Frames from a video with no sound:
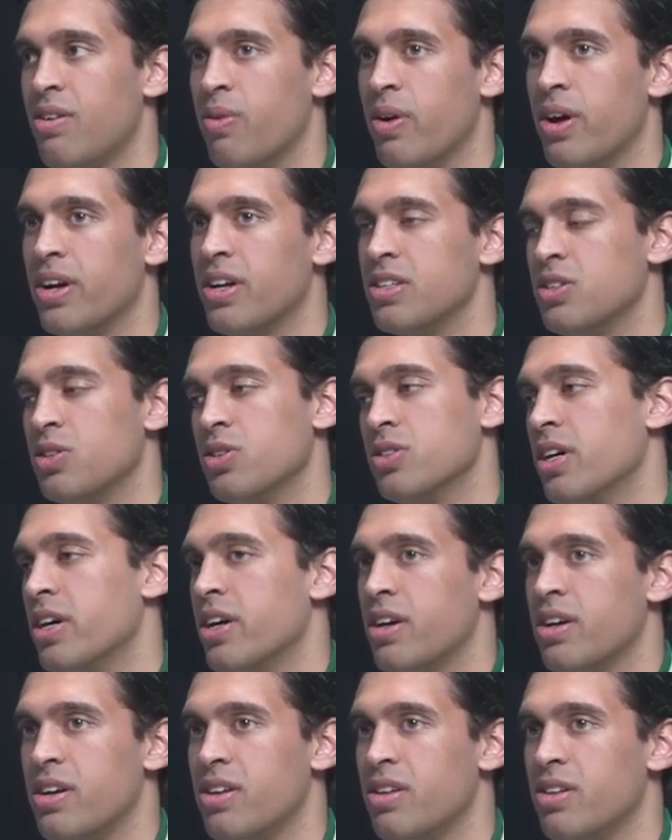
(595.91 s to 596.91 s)
Right. Cause it was
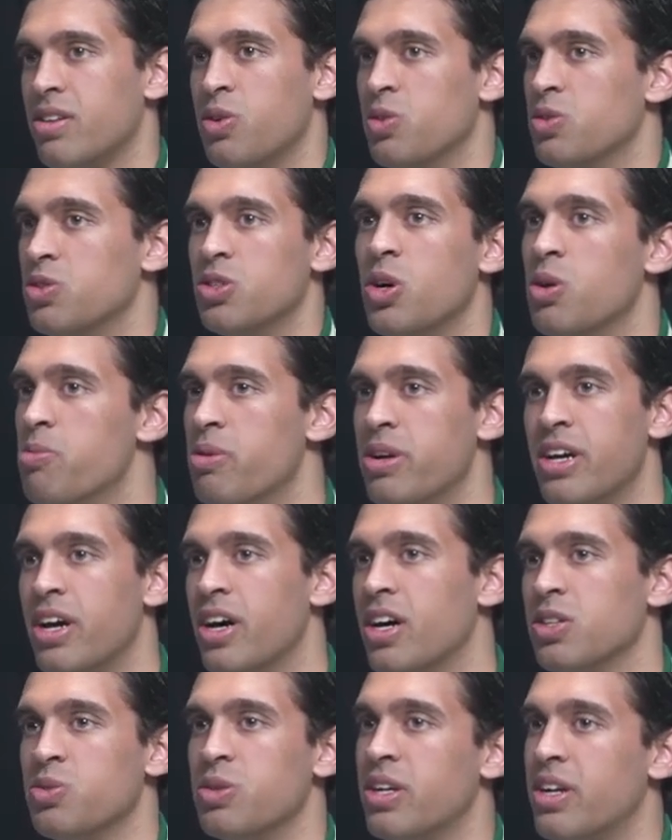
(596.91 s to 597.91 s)
like there was nobody
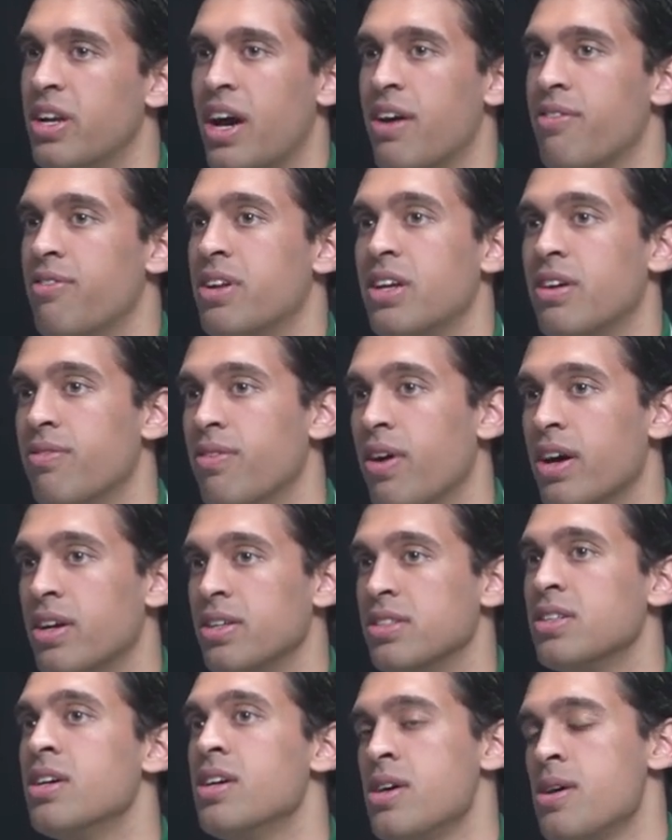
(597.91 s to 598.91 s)
else. We didn't it's have a nuance
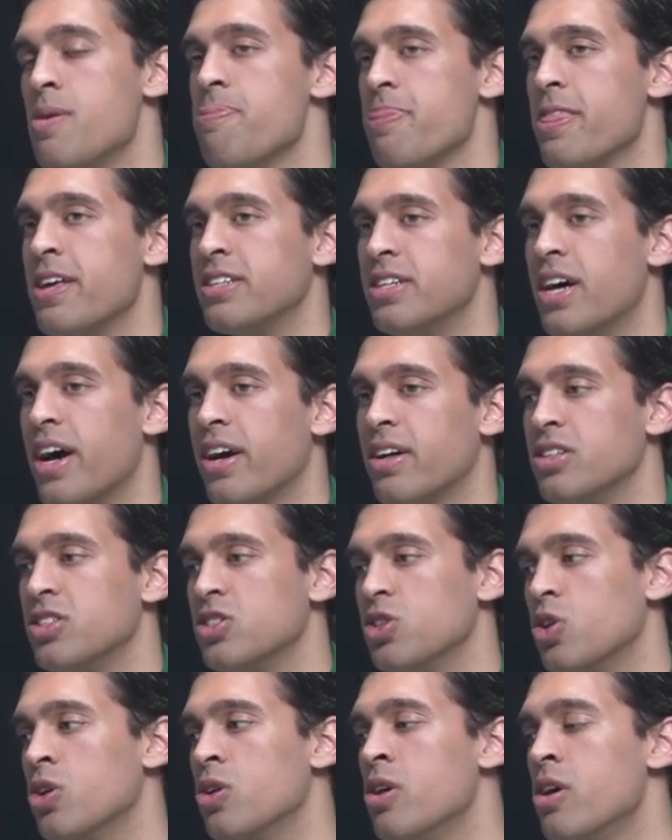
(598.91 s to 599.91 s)
advice. to it. Yeah. Exactly.
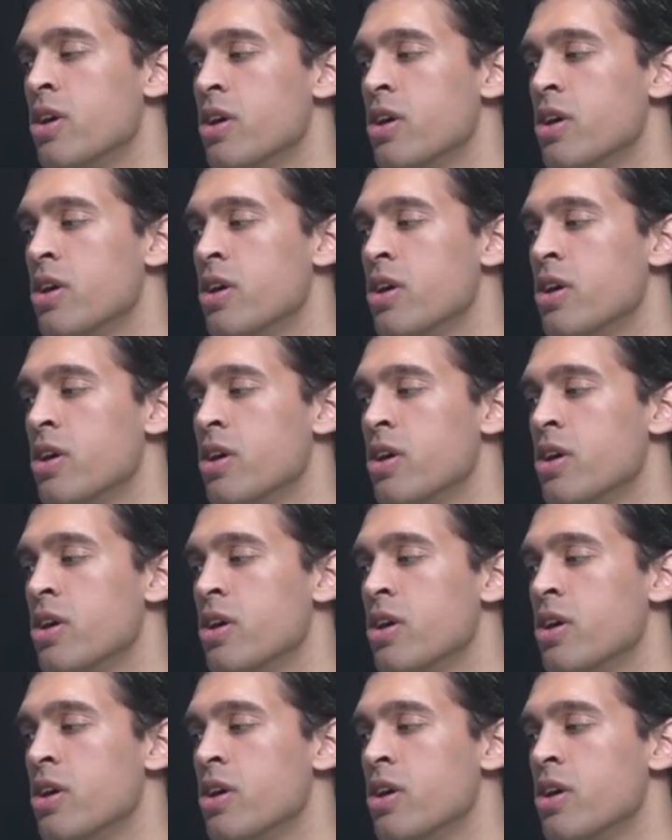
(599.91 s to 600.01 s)
So